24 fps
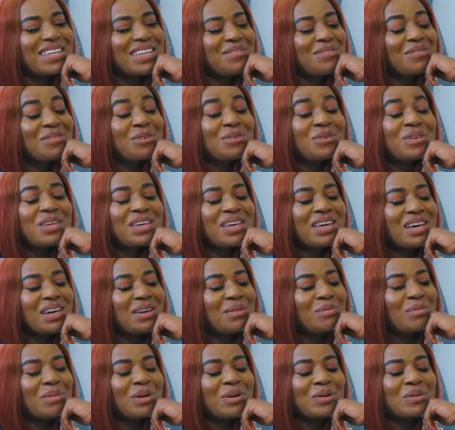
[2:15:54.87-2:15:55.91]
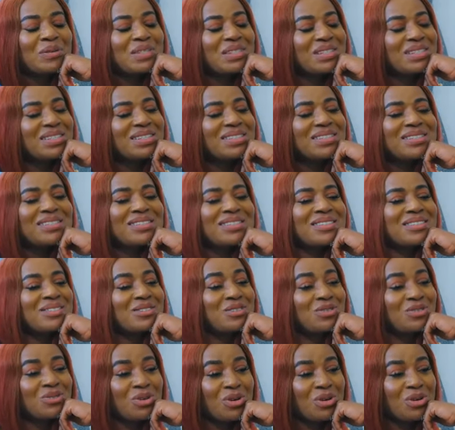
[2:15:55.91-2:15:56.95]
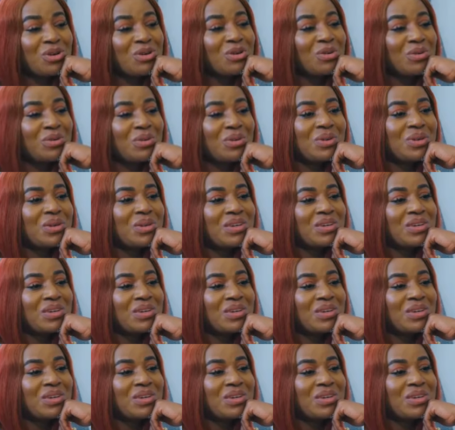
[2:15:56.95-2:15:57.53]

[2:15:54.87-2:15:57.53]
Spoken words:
If you hear about his struggle